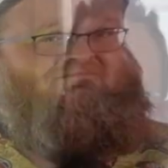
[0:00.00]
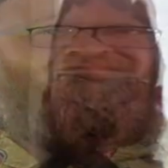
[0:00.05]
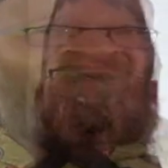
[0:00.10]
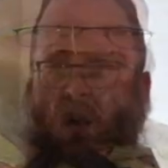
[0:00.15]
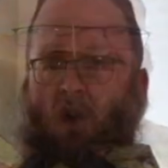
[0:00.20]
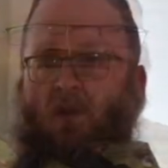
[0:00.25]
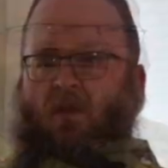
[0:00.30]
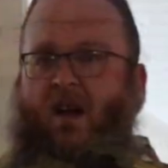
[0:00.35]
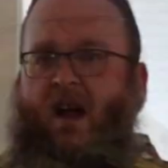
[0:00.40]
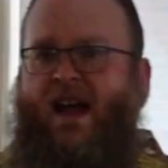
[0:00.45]

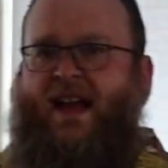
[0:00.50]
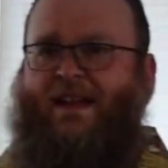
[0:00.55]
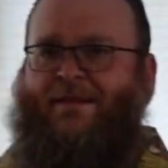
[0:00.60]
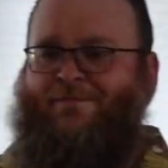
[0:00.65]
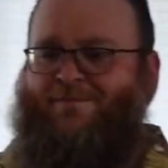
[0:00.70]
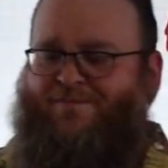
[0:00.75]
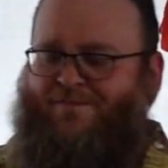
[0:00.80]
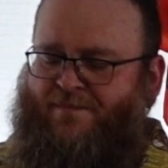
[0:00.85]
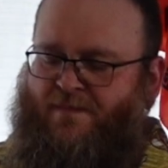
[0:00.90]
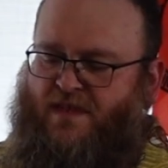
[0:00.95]
Alright,
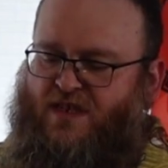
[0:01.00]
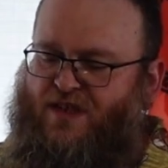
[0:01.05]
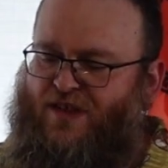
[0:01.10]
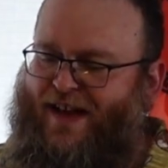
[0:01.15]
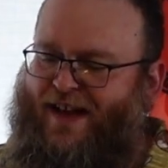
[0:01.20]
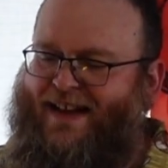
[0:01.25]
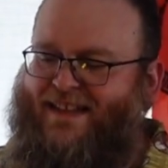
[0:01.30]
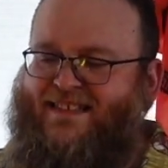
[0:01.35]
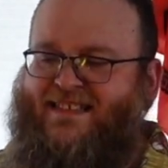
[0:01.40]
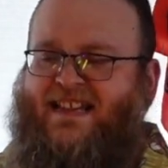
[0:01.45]
so
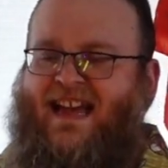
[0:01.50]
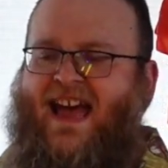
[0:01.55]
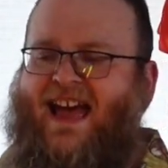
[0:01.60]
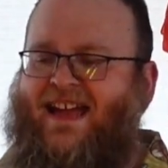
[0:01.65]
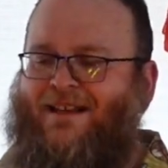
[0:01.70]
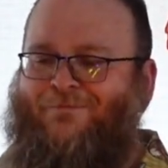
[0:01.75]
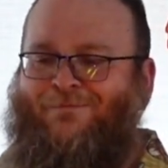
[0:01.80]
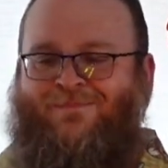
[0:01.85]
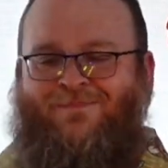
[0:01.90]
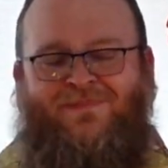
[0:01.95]
like I
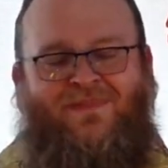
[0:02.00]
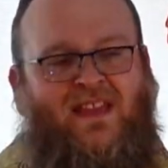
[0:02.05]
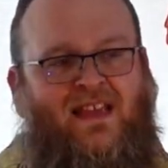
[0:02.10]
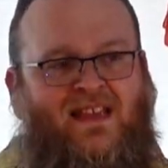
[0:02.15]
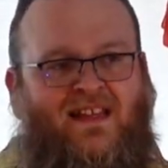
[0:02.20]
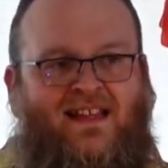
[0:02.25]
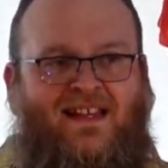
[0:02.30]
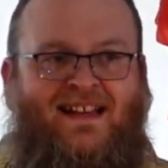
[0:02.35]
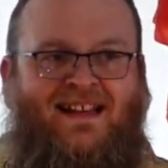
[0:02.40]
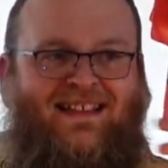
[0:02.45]
said,
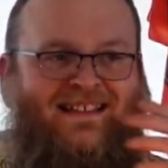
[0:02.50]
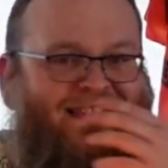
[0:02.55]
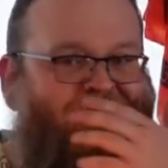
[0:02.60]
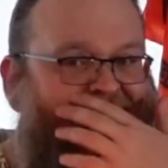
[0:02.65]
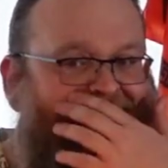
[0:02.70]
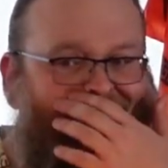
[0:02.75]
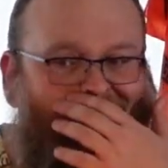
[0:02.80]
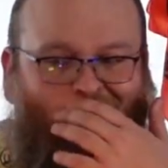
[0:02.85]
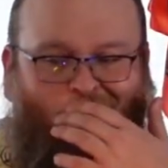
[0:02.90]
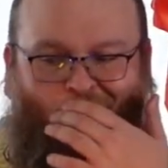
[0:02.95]
it's
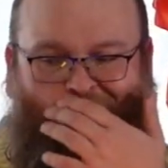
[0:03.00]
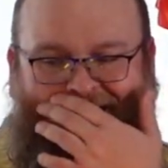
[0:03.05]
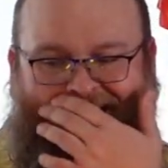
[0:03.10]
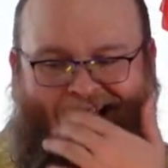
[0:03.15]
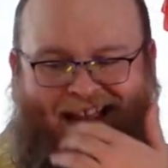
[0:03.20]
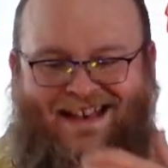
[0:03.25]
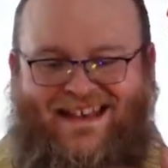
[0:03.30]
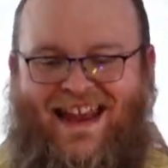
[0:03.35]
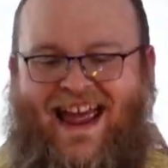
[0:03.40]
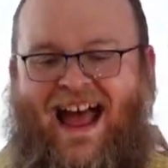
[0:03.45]
kind of the
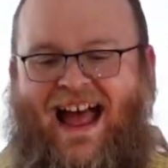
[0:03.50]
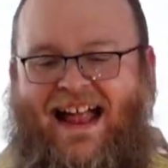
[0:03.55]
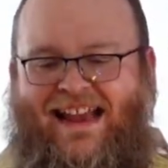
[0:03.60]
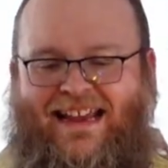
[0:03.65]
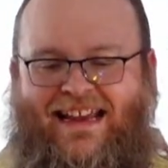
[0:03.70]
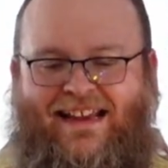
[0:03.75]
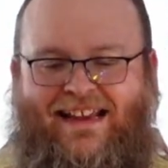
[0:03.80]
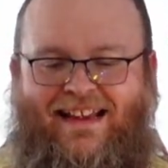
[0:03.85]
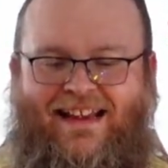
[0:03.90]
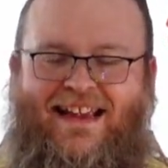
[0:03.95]

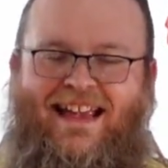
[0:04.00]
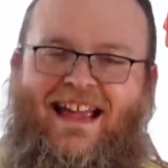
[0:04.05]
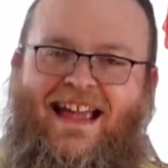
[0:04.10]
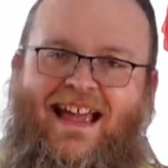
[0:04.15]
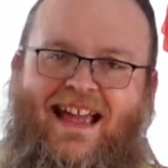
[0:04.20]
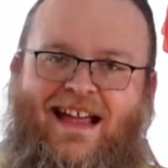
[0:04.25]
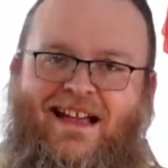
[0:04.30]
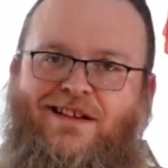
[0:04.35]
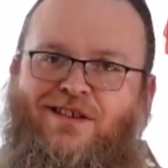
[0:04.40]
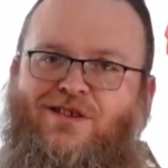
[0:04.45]
granddaddy
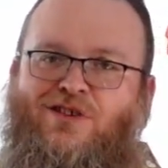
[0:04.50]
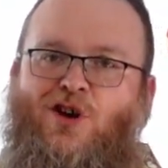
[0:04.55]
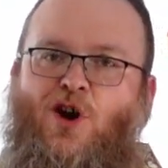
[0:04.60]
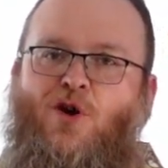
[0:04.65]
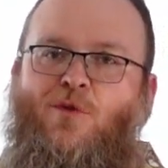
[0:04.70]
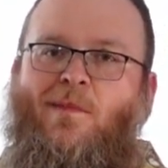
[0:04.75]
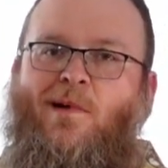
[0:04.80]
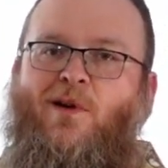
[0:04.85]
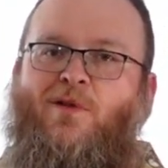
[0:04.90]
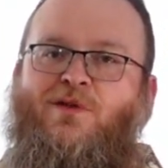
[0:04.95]
in
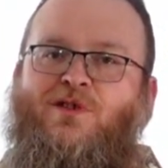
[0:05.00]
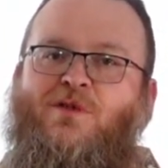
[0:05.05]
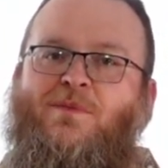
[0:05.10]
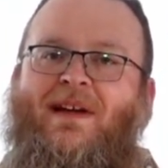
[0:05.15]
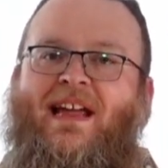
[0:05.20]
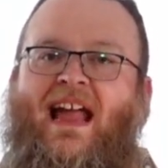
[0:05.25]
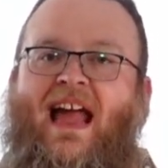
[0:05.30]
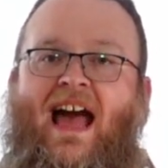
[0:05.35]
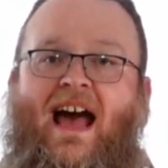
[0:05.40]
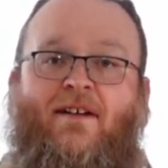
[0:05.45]
Domo
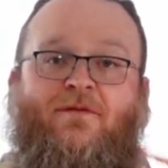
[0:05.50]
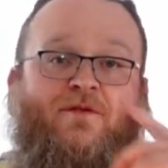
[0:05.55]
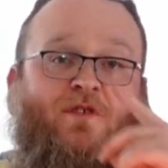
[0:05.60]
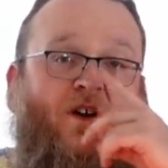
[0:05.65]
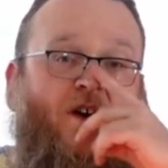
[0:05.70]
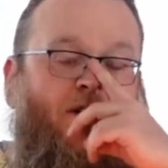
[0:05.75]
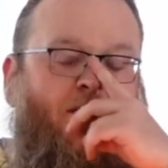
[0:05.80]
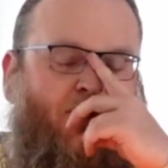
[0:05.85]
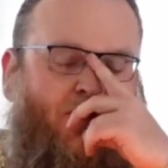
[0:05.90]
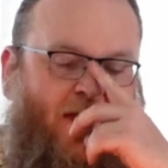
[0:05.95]
doing
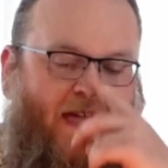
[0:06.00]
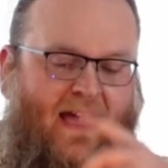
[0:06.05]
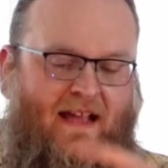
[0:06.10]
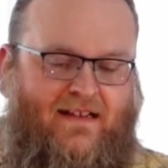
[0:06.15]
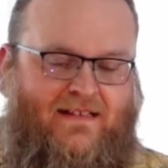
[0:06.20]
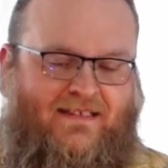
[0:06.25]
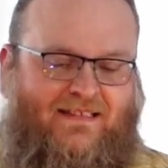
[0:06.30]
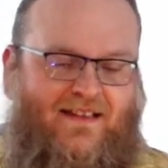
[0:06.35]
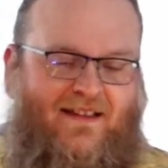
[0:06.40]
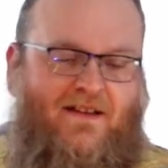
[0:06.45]
half-dart
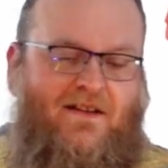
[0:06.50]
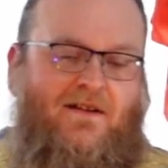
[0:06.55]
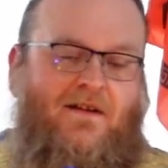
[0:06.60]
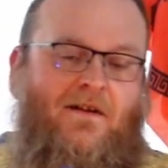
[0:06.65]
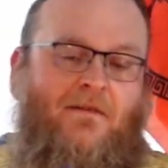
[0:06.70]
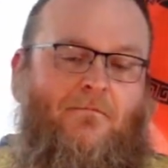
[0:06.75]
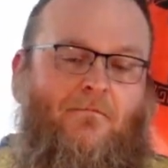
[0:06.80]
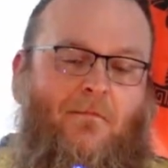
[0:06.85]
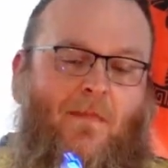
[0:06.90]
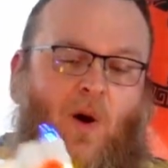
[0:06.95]
things,
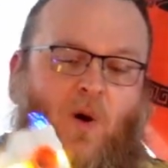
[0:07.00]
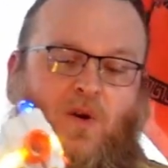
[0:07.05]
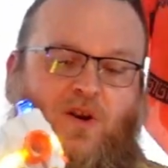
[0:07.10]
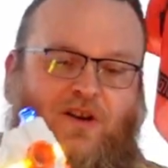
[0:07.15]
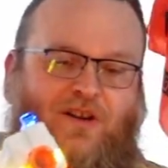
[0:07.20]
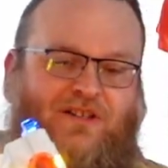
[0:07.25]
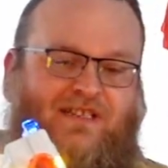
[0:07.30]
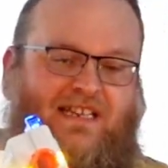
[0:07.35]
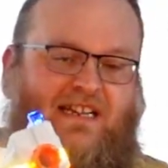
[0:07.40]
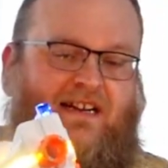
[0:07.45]

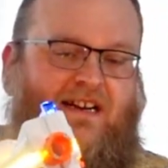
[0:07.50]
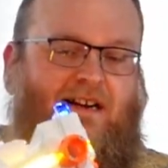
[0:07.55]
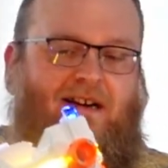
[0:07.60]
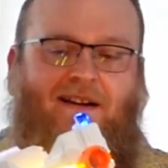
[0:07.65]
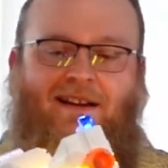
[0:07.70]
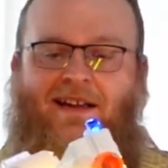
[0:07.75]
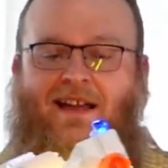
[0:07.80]
Motortier.